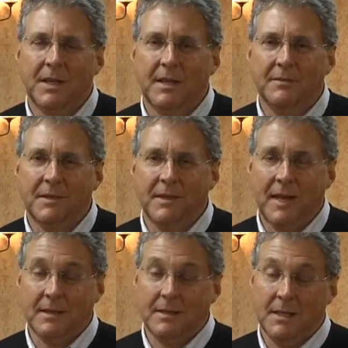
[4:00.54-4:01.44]
the governor
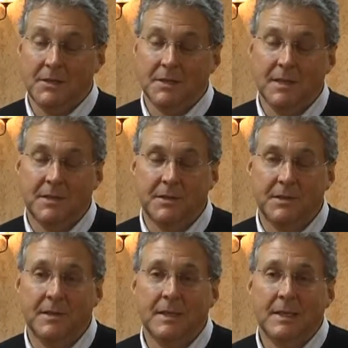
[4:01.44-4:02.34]
and the
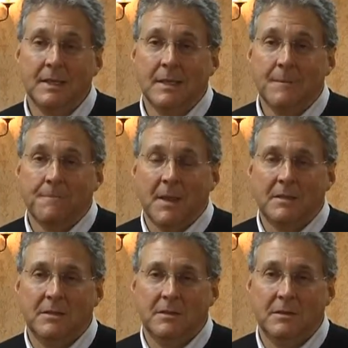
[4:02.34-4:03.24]
legislature
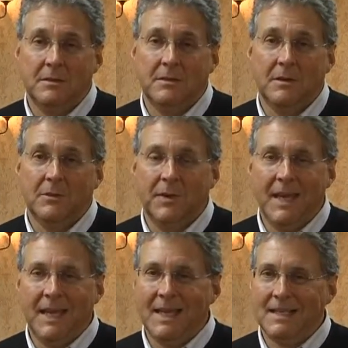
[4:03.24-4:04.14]
to
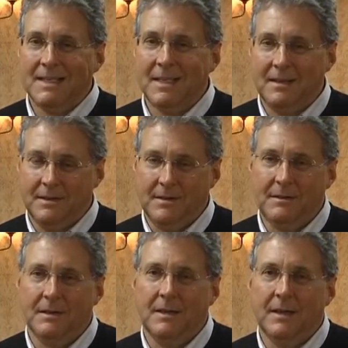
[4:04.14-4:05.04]

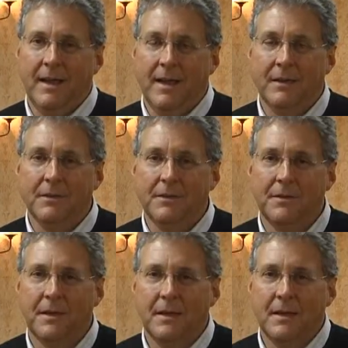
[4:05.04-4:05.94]
reconsider uh,
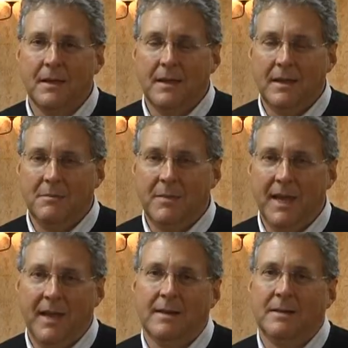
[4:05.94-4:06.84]
health
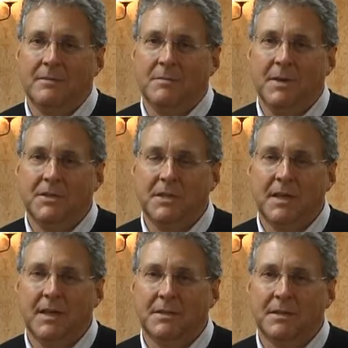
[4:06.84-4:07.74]
impact of the budget
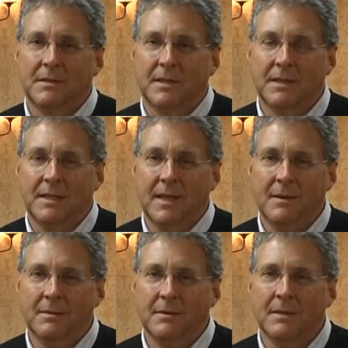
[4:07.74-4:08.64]
cuts that are on the
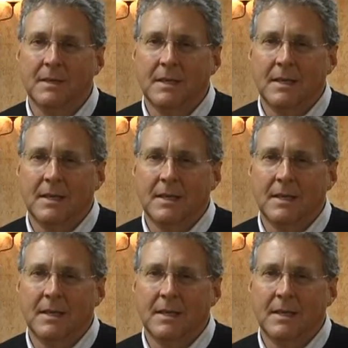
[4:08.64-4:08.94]
table.